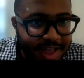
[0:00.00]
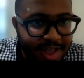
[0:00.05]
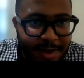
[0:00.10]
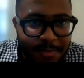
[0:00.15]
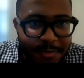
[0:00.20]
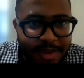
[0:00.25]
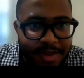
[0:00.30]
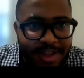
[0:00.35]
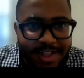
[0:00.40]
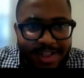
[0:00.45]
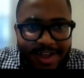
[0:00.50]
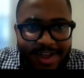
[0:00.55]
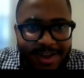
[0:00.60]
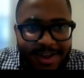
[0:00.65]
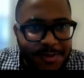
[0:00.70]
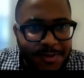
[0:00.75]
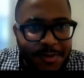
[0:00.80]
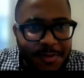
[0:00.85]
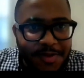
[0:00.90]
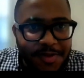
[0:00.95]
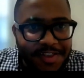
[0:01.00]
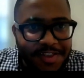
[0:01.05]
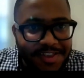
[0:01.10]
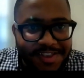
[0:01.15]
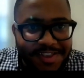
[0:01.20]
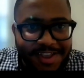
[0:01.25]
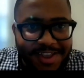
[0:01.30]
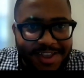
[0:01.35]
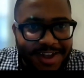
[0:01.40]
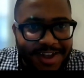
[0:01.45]
oh man, I don't know what to
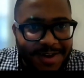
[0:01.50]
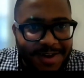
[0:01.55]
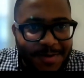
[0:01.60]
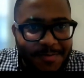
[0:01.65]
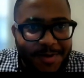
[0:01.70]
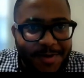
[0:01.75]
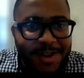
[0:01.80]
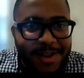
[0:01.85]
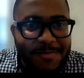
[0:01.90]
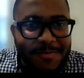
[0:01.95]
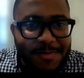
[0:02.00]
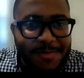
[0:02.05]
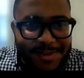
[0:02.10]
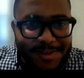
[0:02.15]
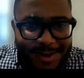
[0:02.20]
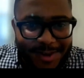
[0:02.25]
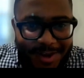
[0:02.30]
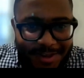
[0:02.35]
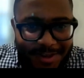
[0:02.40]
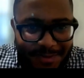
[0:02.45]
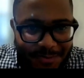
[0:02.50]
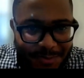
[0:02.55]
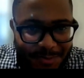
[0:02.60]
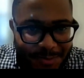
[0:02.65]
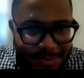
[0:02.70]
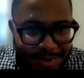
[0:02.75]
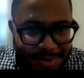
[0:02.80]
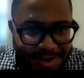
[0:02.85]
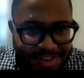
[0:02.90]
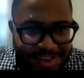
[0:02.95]
say. I'm almost lost for
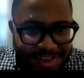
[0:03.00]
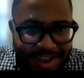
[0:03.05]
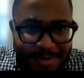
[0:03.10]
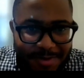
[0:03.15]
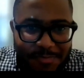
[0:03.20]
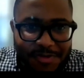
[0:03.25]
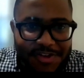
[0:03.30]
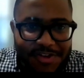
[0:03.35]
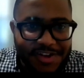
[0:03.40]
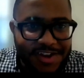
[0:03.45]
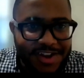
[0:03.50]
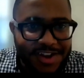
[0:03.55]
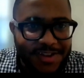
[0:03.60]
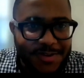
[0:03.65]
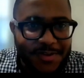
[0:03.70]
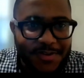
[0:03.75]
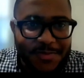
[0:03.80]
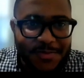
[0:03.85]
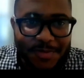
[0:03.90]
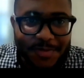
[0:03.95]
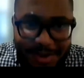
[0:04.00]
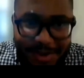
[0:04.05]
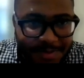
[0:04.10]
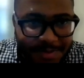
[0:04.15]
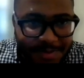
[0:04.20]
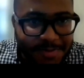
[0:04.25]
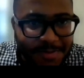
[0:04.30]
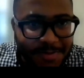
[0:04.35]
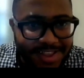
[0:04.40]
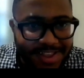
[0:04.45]
words. I appreciate you speaking
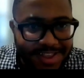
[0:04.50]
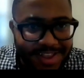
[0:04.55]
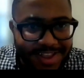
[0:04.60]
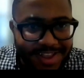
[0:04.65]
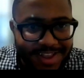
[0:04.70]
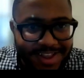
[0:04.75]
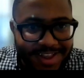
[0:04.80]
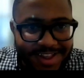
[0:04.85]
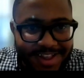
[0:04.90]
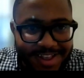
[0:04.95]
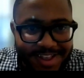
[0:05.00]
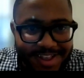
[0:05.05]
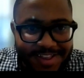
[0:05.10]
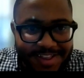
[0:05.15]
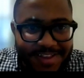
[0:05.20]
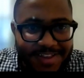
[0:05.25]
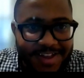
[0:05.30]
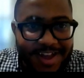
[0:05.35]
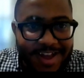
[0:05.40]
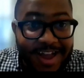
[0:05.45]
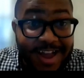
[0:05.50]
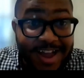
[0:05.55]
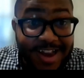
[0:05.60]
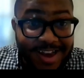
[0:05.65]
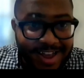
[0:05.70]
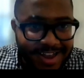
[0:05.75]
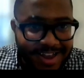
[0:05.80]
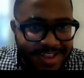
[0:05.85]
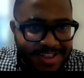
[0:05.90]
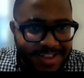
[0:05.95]
with me today. This is a
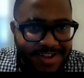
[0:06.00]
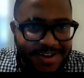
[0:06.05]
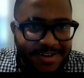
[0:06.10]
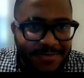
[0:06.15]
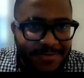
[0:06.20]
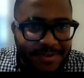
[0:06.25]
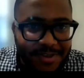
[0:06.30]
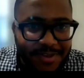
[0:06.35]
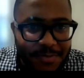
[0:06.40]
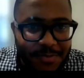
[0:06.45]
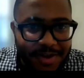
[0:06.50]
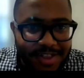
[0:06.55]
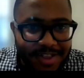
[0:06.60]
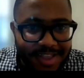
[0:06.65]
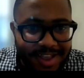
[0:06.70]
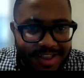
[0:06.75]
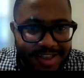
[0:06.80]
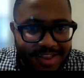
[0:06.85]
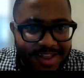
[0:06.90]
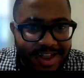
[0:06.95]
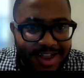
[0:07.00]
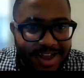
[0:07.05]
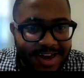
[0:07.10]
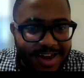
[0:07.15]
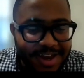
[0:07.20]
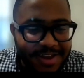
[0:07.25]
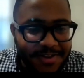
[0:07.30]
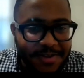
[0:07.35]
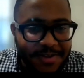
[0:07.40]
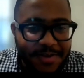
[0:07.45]
highlight for this podcast and a
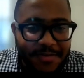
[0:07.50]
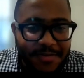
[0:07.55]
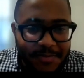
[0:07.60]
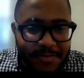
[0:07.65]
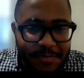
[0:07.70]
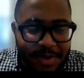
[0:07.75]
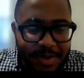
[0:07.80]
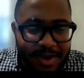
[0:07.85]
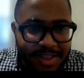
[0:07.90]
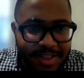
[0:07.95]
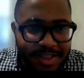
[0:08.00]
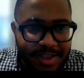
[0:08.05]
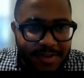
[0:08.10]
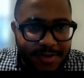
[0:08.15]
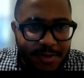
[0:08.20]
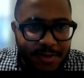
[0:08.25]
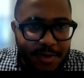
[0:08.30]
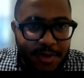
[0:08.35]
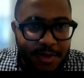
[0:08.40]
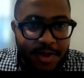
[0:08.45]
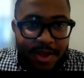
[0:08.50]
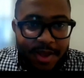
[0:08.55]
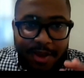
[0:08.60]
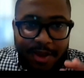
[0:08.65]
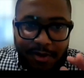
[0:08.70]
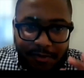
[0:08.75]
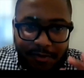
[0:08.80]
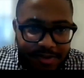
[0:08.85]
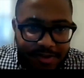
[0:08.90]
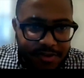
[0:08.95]
highlight for my day. So
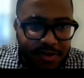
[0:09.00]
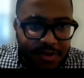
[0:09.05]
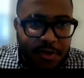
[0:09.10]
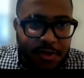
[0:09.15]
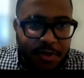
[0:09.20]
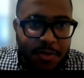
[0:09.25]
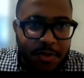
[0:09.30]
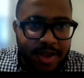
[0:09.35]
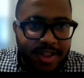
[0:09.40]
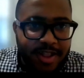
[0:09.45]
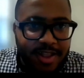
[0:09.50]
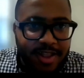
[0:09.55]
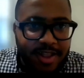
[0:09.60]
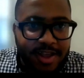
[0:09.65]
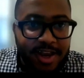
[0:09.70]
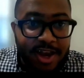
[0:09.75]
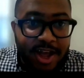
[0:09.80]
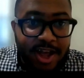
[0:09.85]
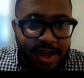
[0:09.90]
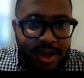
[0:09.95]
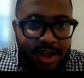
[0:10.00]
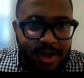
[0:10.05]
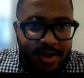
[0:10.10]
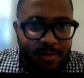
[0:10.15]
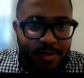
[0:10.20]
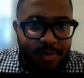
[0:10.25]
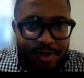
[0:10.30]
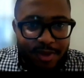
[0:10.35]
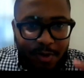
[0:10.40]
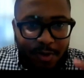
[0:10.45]
grace to you, and good luck
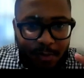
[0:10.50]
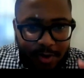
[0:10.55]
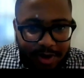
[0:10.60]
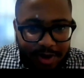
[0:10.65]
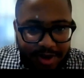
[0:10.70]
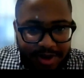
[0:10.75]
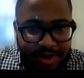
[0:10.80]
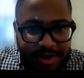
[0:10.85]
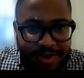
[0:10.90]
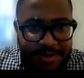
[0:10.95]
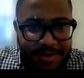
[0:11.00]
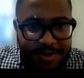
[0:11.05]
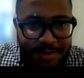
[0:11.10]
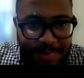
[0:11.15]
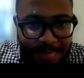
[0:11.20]
with your work.